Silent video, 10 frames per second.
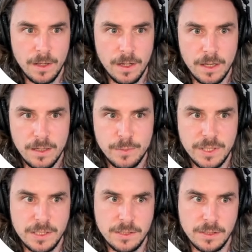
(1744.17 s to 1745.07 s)
but
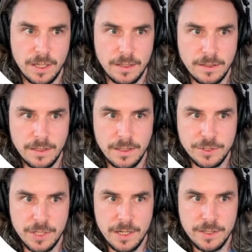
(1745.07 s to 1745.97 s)
that's okay. It
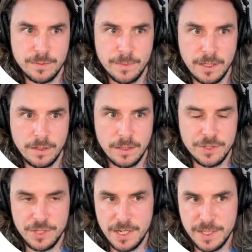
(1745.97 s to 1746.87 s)
changed my
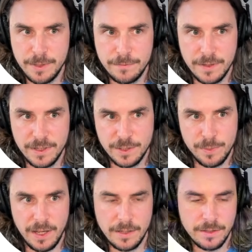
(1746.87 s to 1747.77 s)
fix
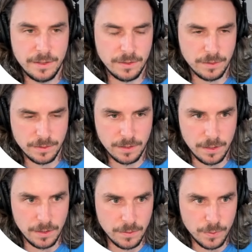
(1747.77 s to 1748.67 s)
back to the old
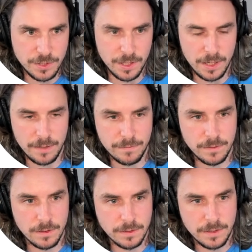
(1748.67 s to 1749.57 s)
code, which I've
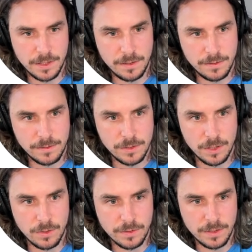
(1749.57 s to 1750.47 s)
already
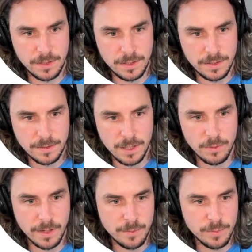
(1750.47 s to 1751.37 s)
shown is not
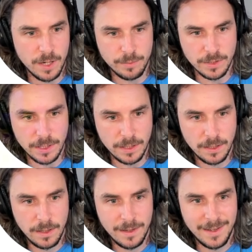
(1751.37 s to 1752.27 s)
working properly.
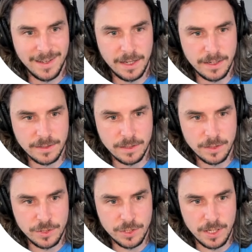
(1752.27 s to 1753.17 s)
And it's
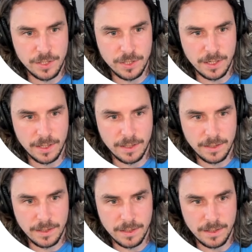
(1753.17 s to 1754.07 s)
also changing
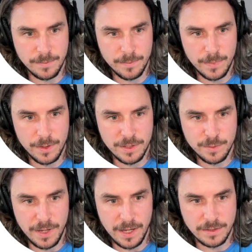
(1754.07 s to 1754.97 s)
this
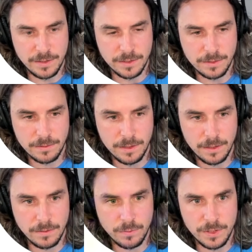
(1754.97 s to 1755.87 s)
back to the old
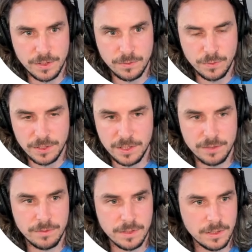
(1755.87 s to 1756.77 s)
code, which we
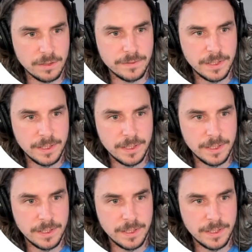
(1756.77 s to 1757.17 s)
just resolved.